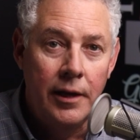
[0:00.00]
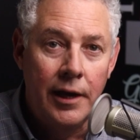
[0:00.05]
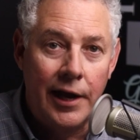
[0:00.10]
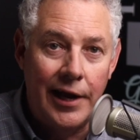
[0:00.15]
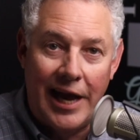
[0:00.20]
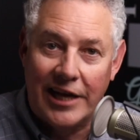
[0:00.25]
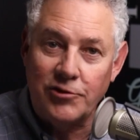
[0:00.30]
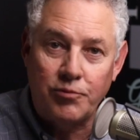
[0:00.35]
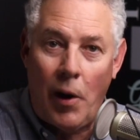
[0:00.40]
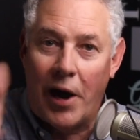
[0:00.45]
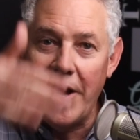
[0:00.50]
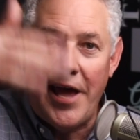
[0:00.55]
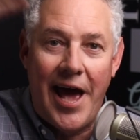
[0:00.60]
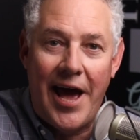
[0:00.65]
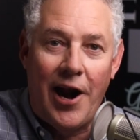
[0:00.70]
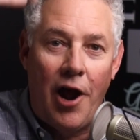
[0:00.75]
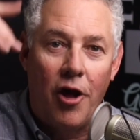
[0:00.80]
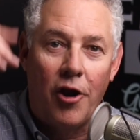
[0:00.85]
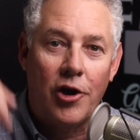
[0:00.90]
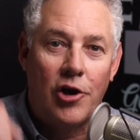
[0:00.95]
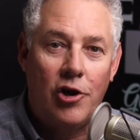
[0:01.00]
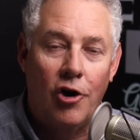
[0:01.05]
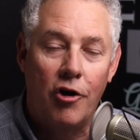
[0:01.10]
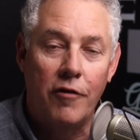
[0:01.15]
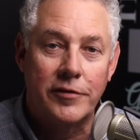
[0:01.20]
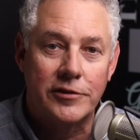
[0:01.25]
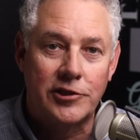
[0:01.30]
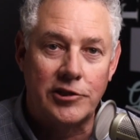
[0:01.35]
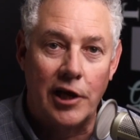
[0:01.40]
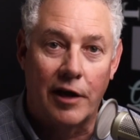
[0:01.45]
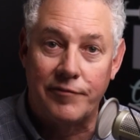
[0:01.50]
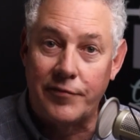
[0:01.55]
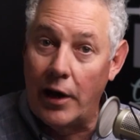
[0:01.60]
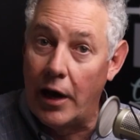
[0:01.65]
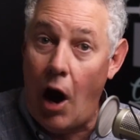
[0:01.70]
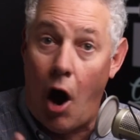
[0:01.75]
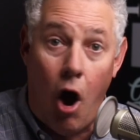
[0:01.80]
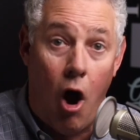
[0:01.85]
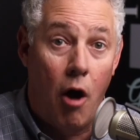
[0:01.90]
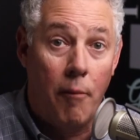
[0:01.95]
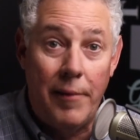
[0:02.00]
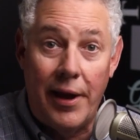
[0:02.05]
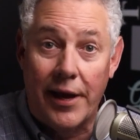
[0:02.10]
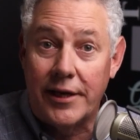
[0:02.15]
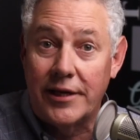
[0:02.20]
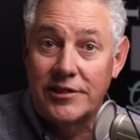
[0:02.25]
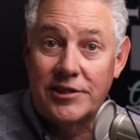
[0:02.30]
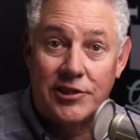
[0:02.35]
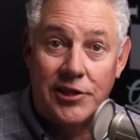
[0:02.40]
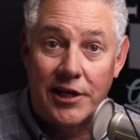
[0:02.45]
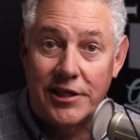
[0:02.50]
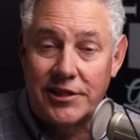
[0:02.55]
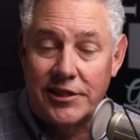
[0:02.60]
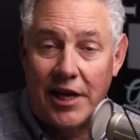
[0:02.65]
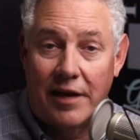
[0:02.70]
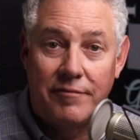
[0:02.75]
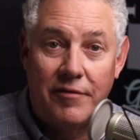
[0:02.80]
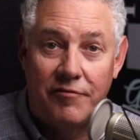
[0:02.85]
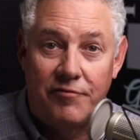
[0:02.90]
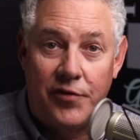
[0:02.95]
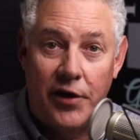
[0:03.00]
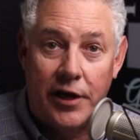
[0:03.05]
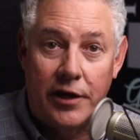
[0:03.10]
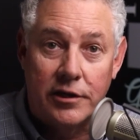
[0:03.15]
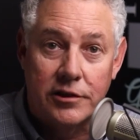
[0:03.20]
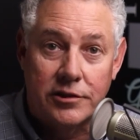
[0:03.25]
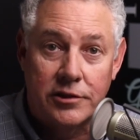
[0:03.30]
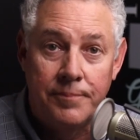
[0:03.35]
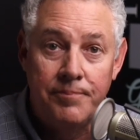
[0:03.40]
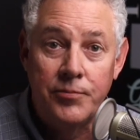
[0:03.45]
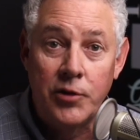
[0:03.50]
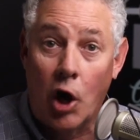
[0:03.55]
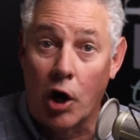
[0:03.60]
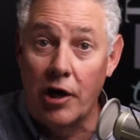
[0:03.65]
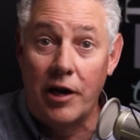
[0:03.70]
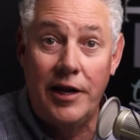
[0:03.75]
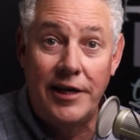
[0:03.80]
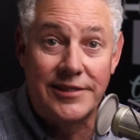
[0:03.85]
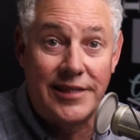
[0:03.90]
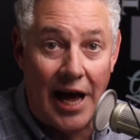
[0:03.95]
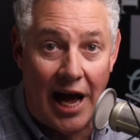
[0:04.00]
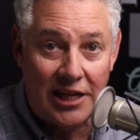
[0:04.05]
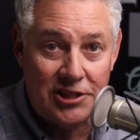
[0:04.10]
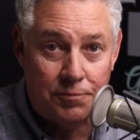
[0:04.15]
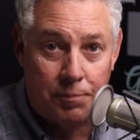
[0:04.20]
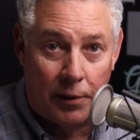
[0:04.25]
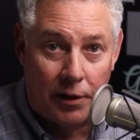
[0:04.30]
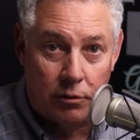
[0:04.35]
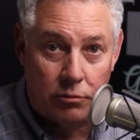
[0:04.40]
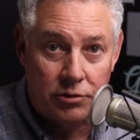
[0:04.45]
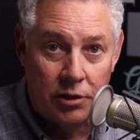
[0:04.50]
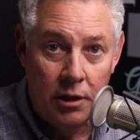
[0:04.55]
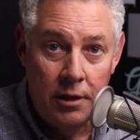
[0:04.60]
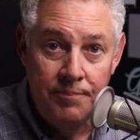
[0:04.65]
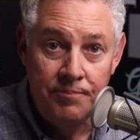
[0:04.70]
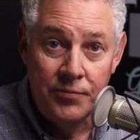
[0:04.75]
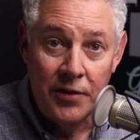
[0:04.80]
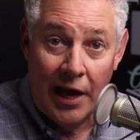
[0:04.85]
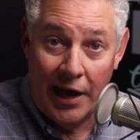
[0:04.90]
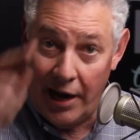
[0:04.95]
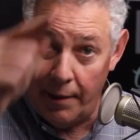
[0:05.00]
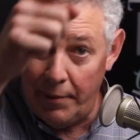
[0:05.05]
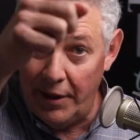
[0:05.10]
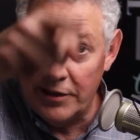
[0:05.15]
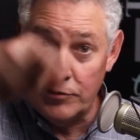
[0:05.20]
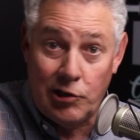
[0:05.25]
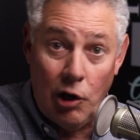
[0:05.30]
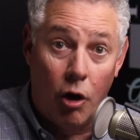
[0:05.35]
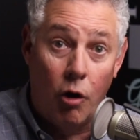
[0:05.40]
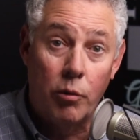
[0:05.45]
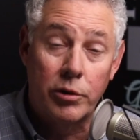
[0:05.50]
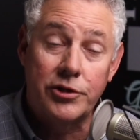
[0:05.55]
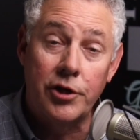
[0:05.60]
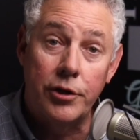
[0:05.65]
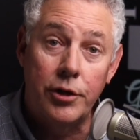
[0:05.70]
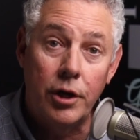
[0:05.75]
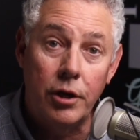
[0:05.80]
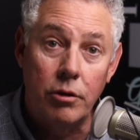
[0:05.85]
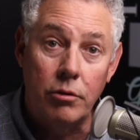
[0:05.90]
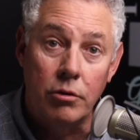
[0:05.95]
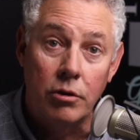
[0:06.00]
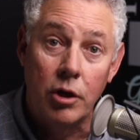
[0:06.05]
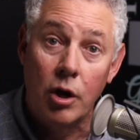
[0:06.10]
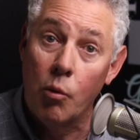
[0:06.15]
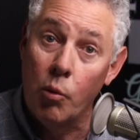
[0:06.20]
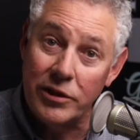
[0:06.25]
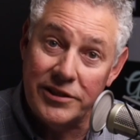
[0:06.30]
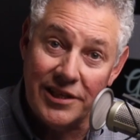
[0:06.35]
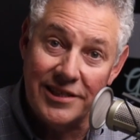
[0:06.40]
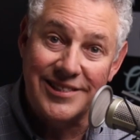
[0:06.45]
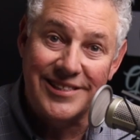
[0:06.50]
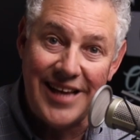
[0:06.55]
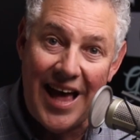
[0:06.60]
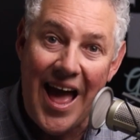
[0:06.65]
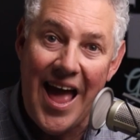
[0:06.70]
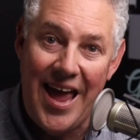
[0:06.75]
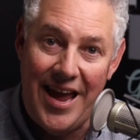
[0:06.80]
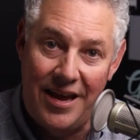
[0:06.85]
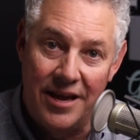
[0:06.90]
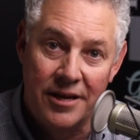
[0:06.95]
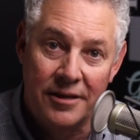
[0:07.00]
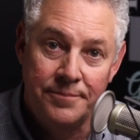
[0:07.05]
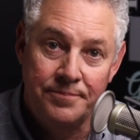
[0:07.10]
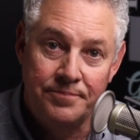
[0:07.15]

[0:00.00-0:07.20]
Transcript: And that's why you had all the COVID stuff. They all making 6-7 figures under these hospitals, and they're being told what to do, what to say.